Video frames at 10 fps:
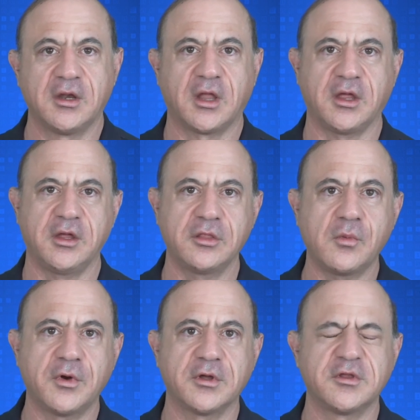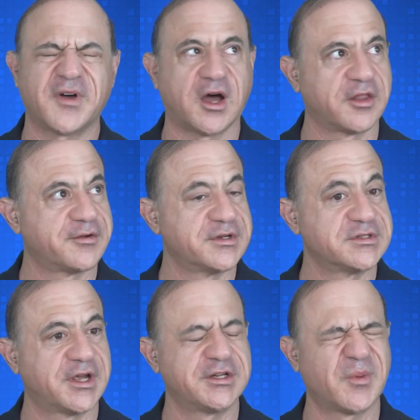Now, in the world of
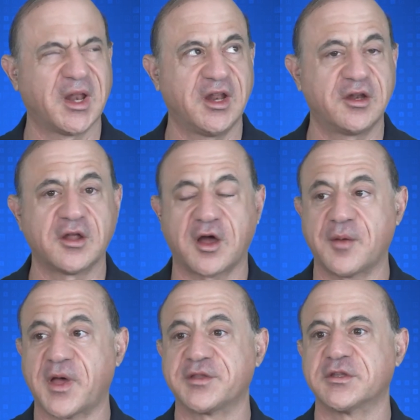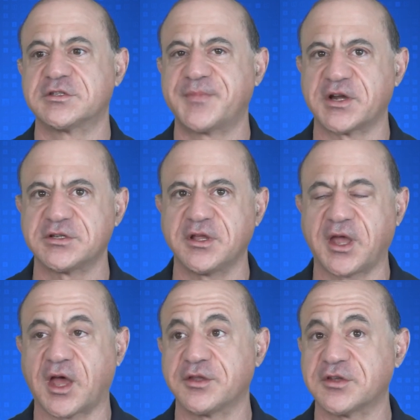authorization, we need to talk about the special
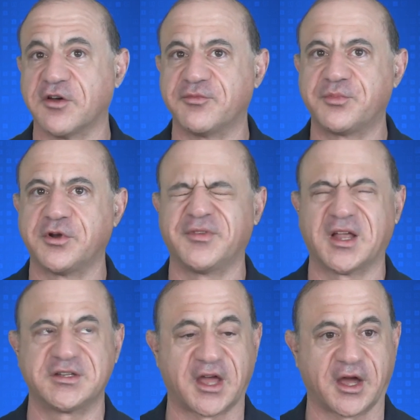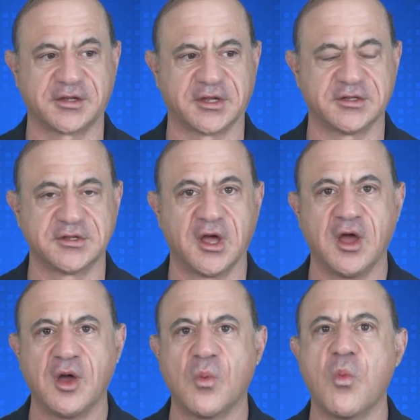accounts of privileged access.
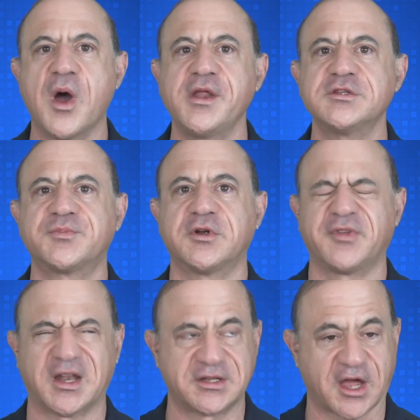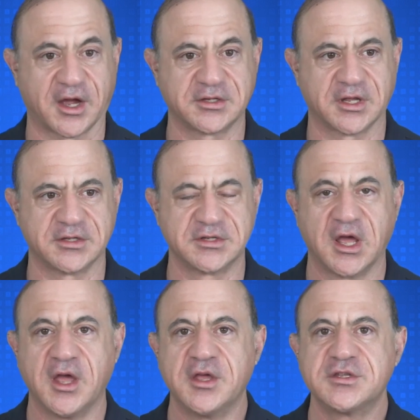What is privileged access?
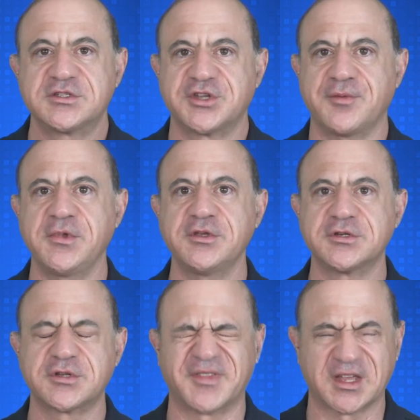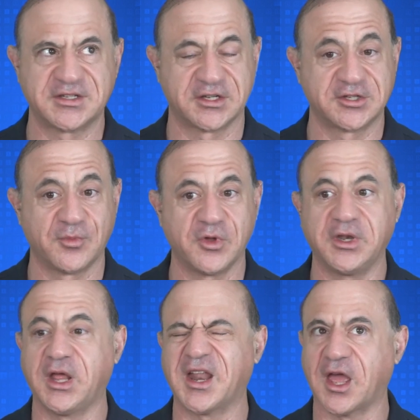Some users of the system will
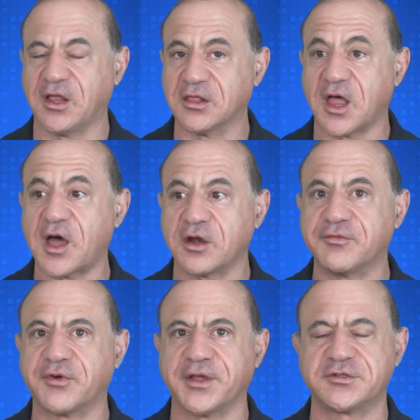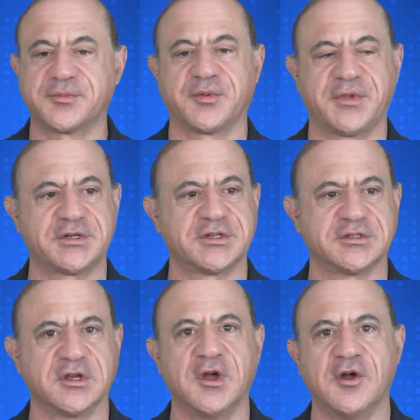need a lot of rights or
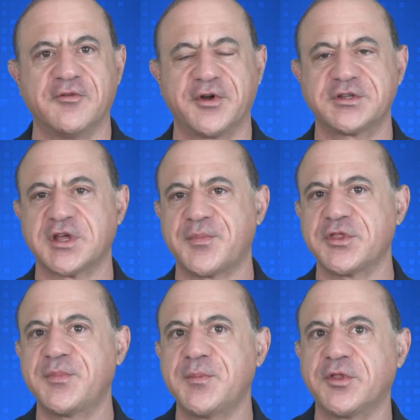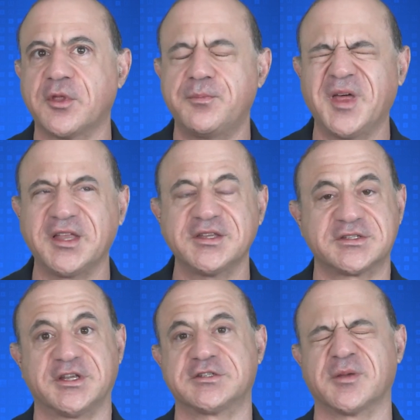permissions. For example, the people that build the
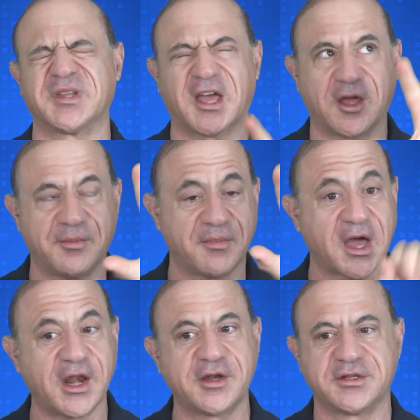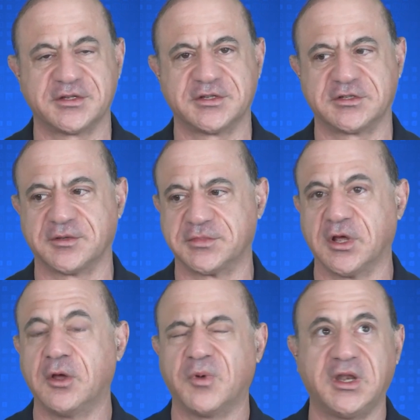systems and manage the systems
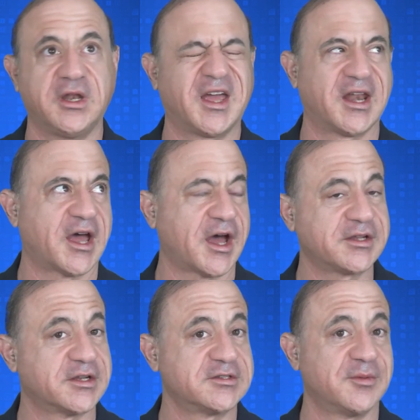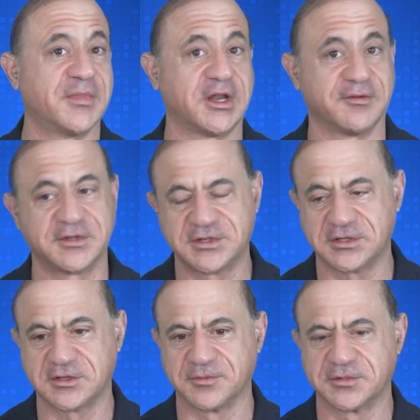will need to get access to many of the
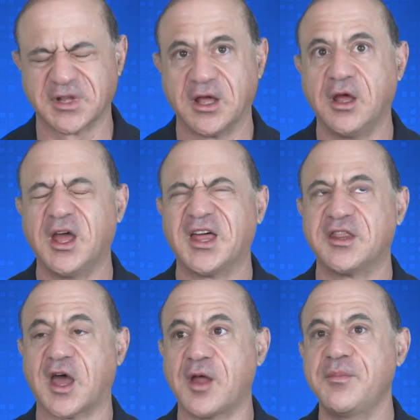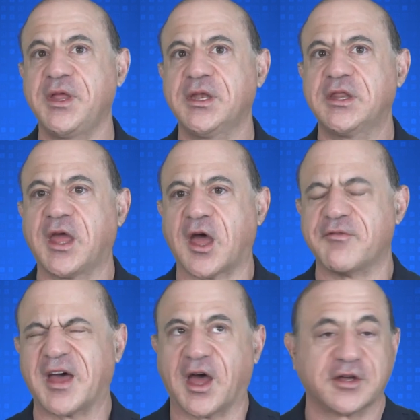systems. That means they
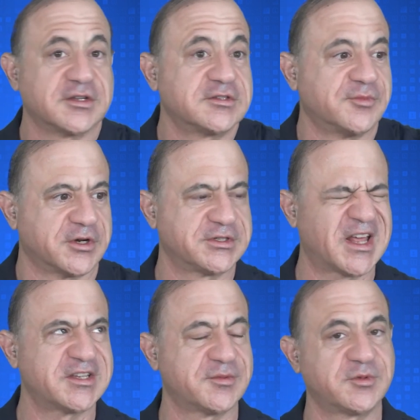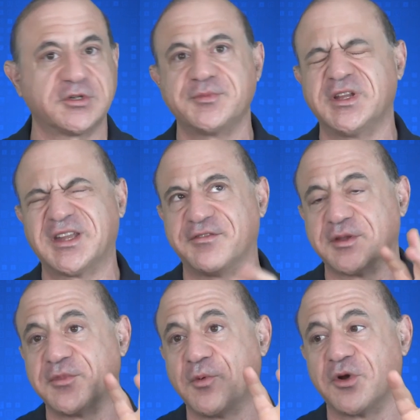have access to more systems, which means if
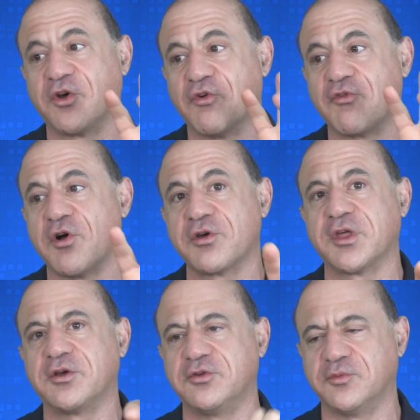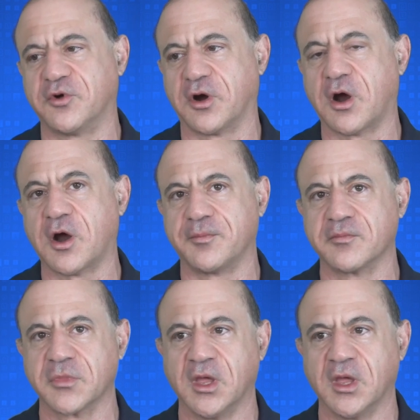something were to go wrong, they could do more harm.